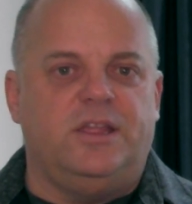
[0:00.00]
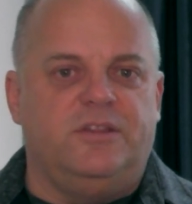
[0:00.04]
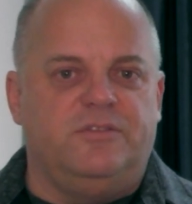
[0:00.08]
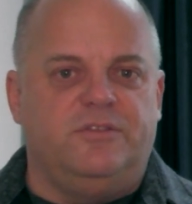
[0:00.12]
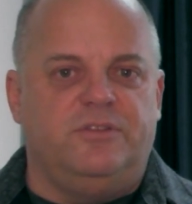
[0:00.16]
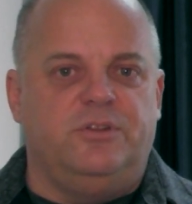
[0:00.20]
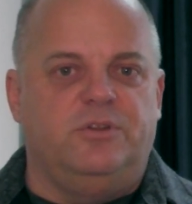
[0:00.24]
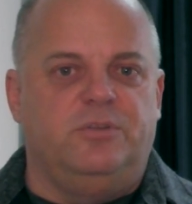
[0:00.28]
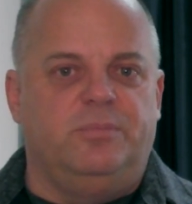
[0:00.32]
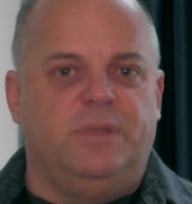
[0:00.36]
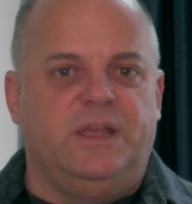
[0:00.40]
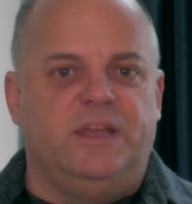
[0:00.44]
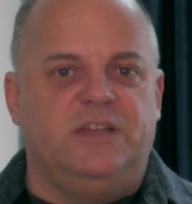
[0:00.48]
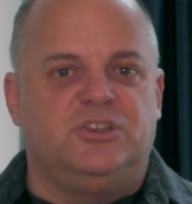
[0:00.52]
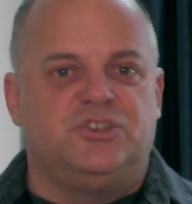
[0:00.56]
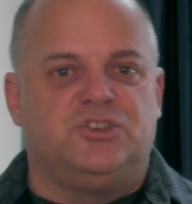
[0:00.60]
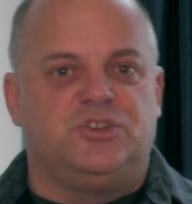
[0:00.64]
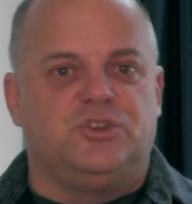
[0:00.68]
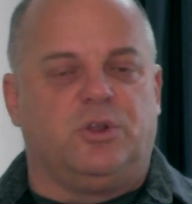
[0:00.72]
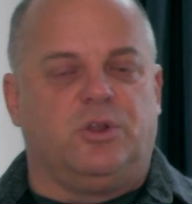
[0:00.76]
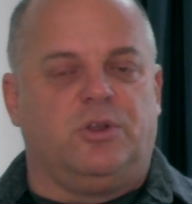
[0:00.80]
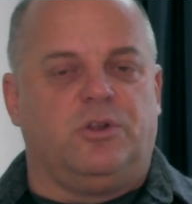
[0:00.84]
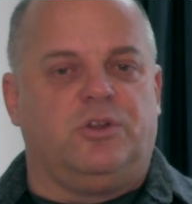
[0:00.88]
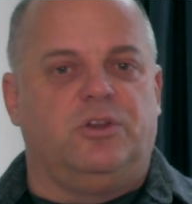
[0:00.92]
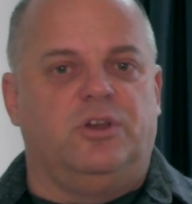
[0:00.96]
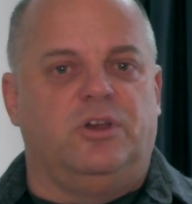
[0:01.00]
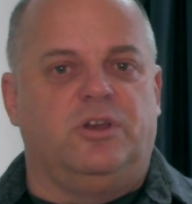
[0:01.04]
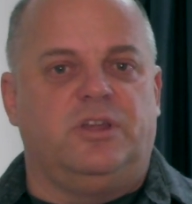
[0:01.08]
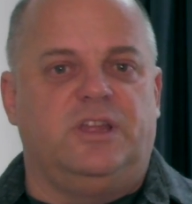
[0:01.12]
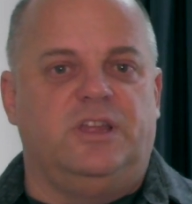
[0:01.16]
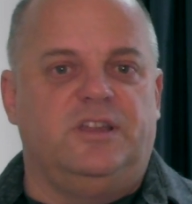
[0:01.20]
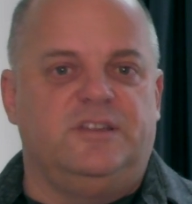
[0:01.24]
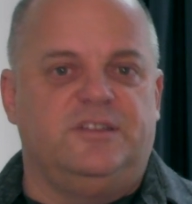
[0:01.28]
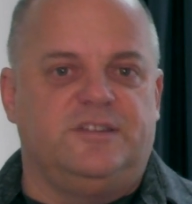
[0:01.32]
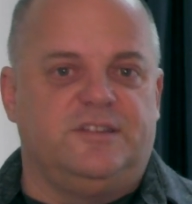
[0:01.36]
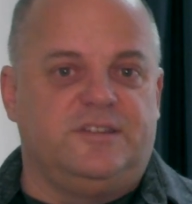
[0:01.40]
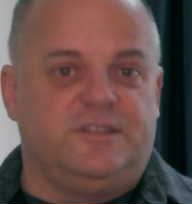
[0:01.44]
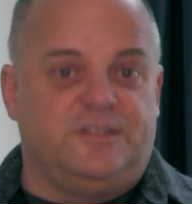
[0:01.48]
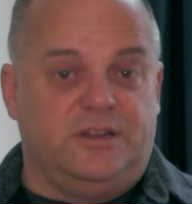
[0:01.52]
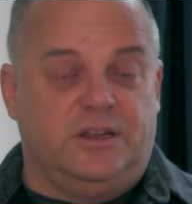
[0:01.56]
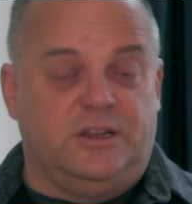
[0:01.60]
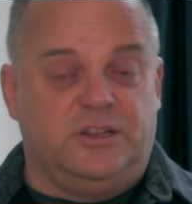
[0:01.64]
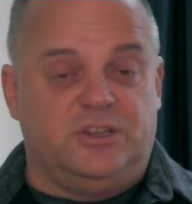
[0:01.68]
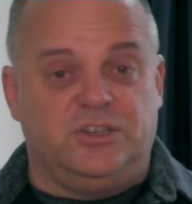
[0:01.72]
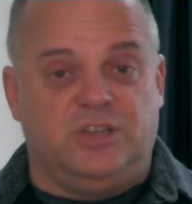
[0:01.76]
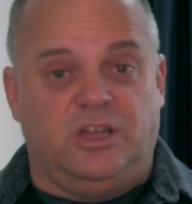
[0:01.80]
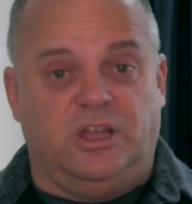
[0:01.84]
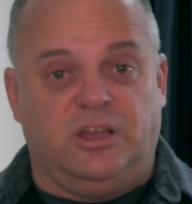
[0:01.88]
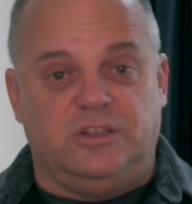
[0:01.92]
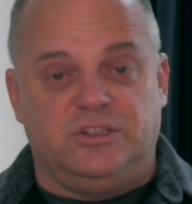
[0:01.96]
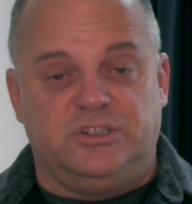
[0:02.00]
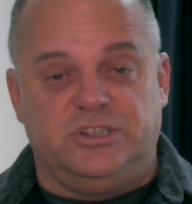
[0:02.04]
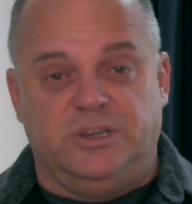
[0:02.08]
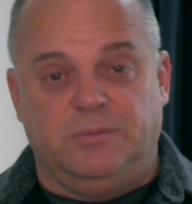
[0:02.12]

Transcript: if you'd made sugar cookies instead of chocolate